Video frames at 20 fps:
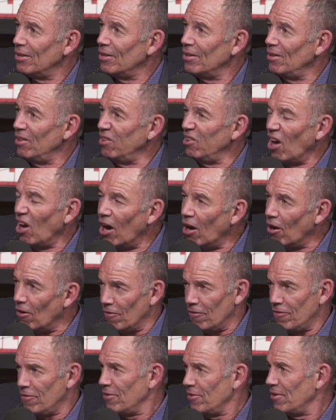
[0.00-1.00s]

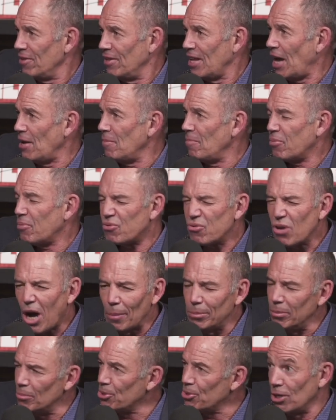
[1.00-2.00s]
love that
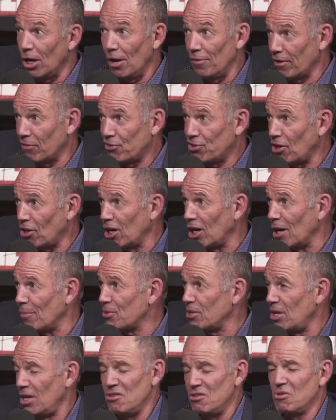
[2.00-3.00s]
problem solving of startups,
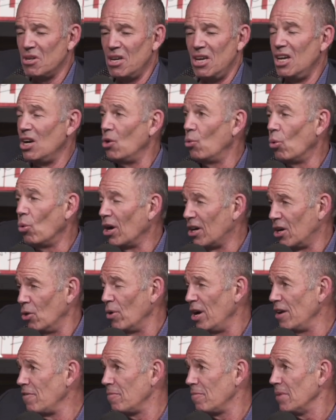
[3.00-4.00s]
and you can't walk
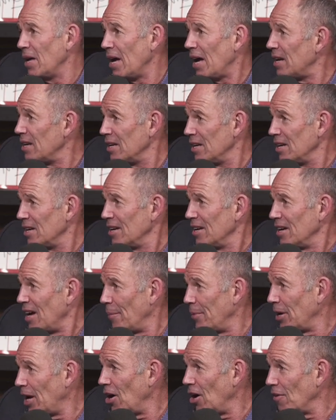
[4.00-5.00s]
away from that. Yeah. I
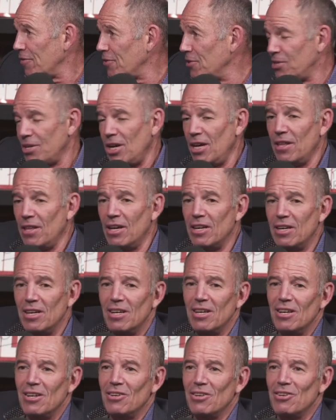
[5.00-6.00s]
mean, I often say that,
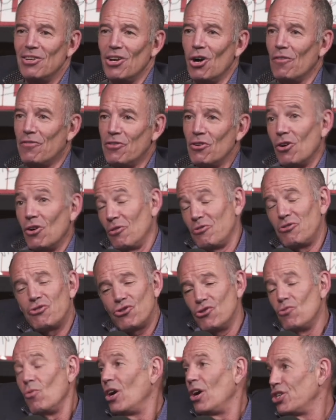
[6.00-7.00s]
you know, if you're a
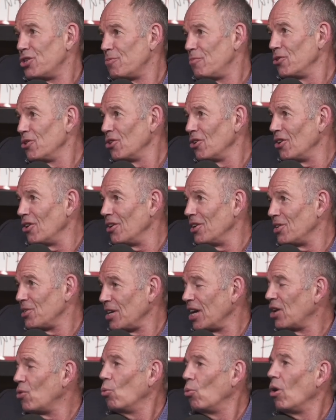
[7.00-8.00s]
true entrepreneur, it's
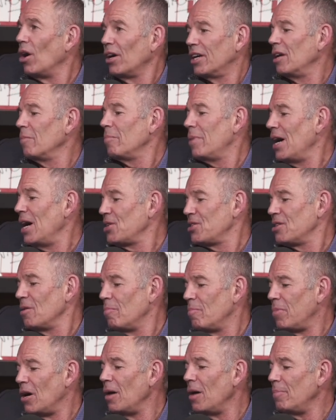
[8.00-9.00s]
like walking past a
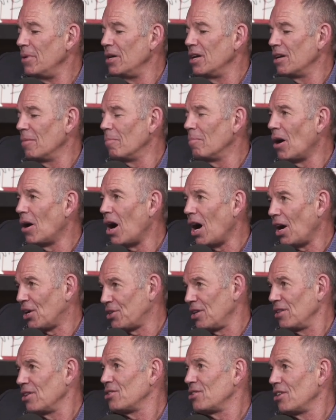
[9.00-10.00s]
puppy in a box
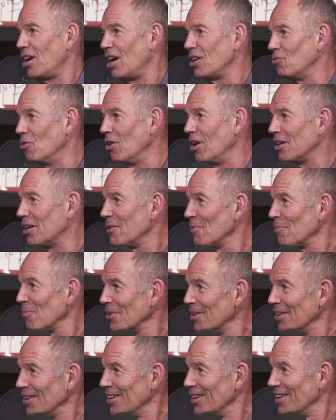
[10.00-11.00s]
on the sidewalk. Yeah.
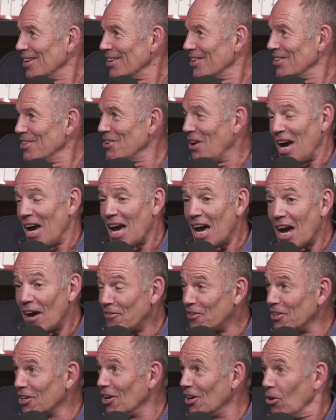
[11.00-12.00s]
Yeah. You
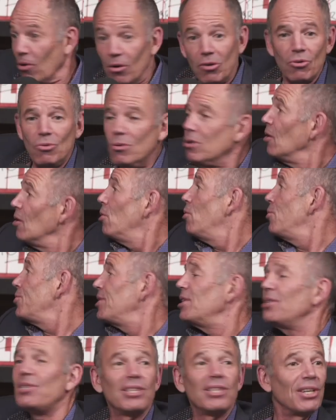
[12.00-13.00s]
have to go, Who, whose
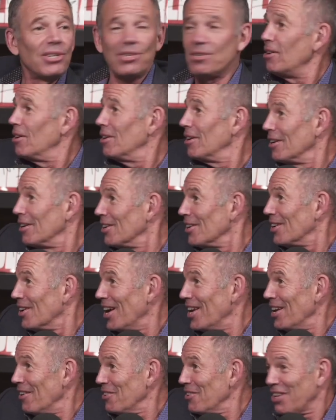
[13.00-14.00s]
is this? Or, yeah.
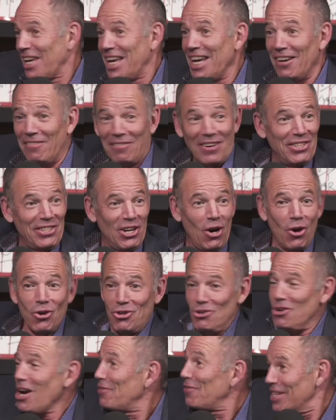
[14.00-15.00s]
And if you can't find the owner,
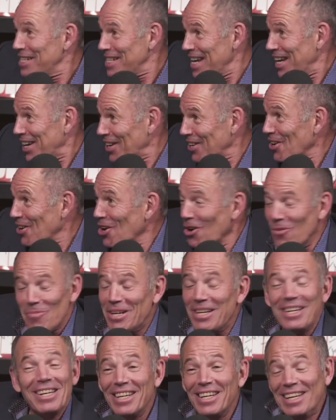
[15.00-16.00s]
you have to take it home,
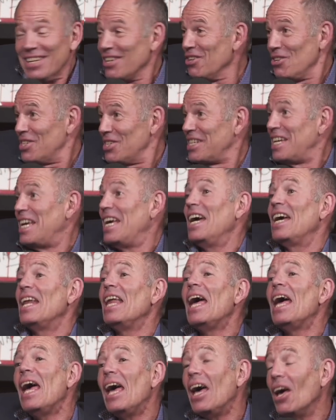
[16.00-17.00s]
and you just can't
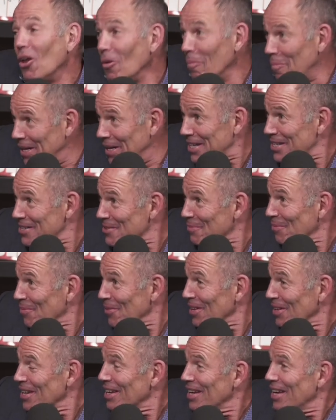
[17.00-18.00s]
help it. Yep.
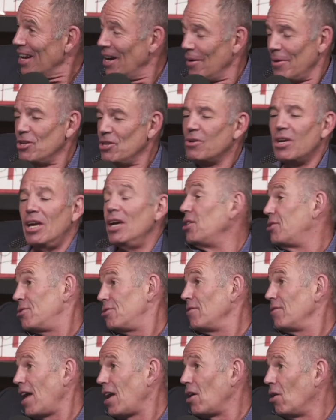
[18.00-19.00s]
I mean, you can't
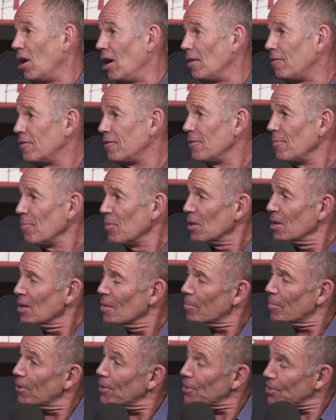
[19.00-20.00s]
turn that off. Yep.
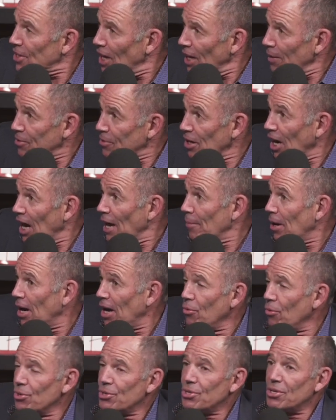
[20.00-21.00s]
But at the same time,
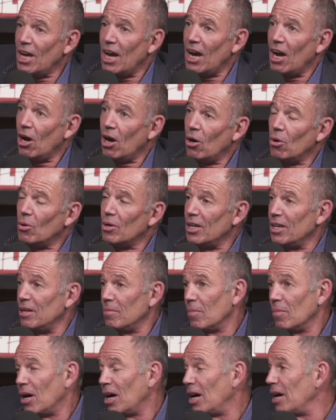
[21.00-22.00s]
I was now in
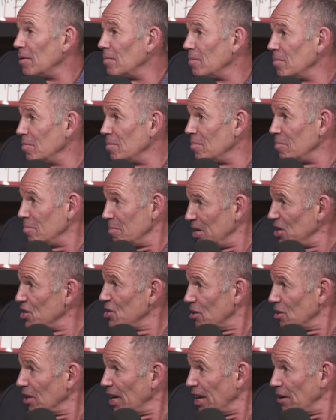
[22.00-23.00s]
my mid
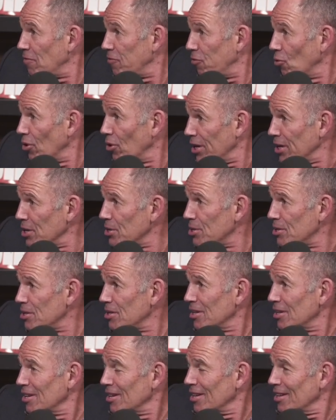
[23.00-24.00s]
to late forties,
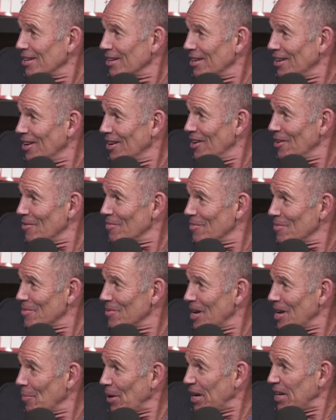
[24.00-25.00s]
yep. um,
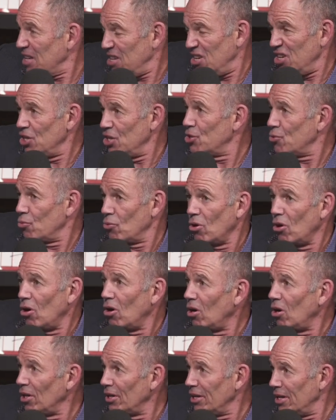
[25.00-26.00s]
and my kids were
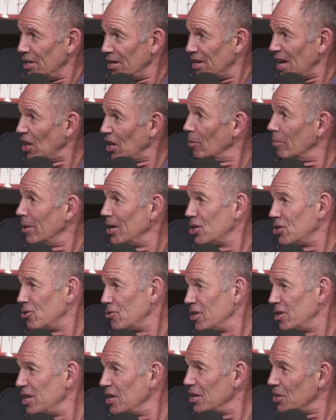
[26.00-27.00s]
all in
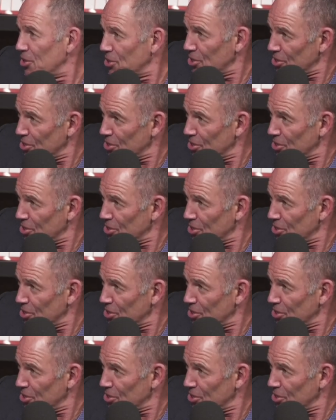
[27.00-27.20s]
elementary,